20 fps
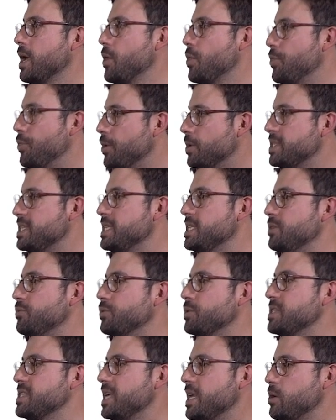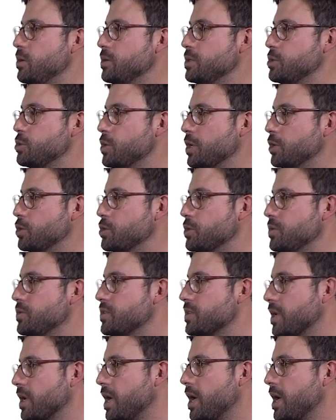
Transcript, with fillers: 30 different cellular structures.